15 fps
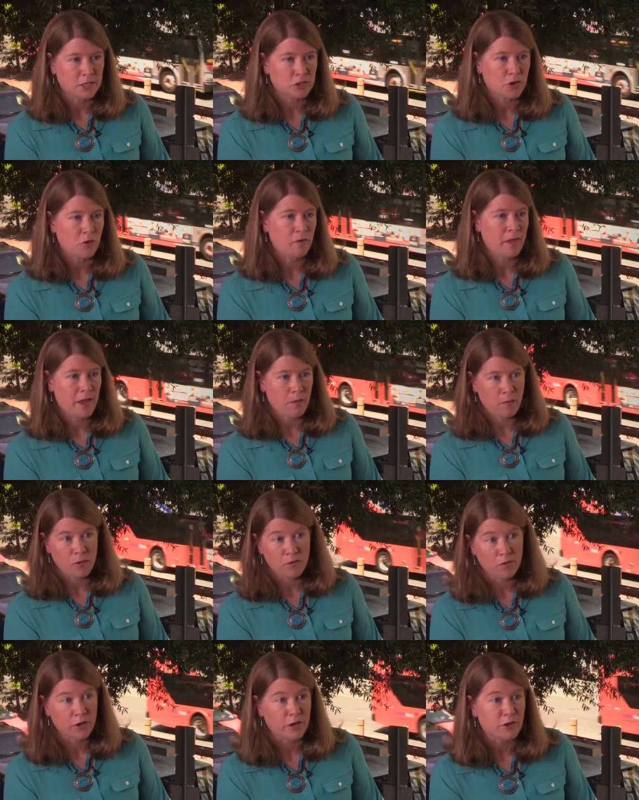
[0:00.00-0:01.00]
And certainly when
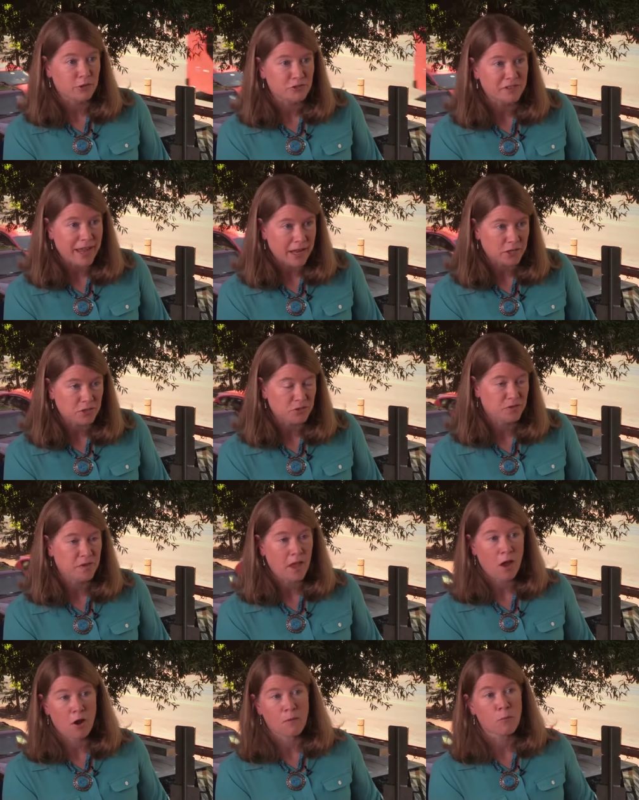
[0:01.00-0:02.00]
you look at her statues,
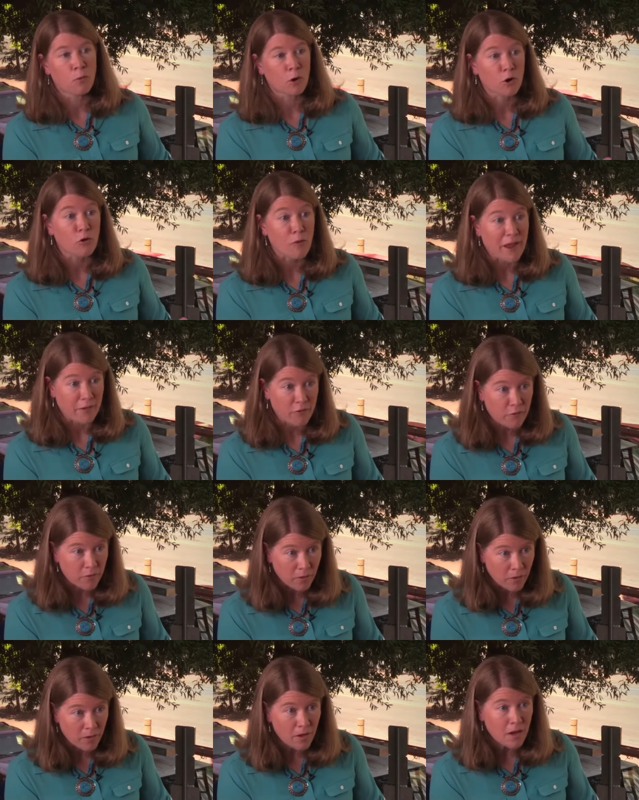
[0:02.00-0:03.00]
they are more
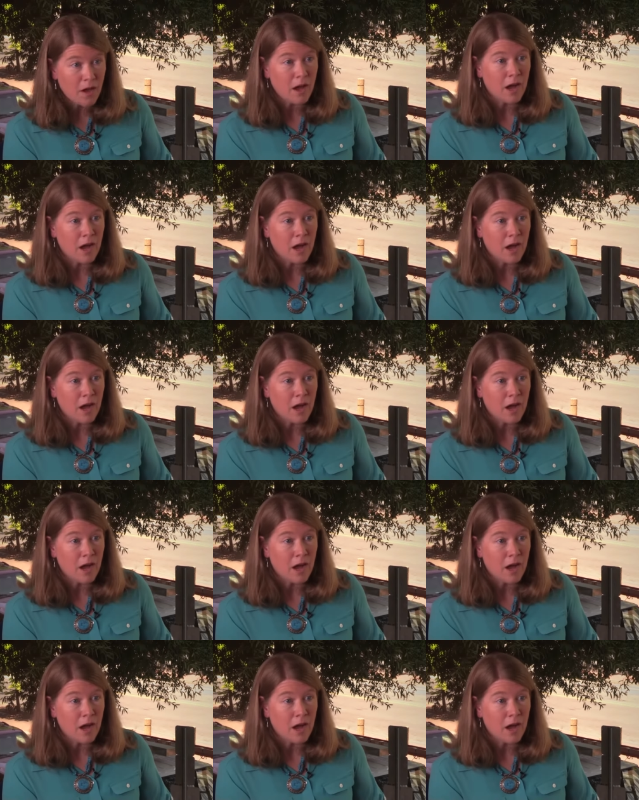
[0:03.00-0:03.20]
graceful.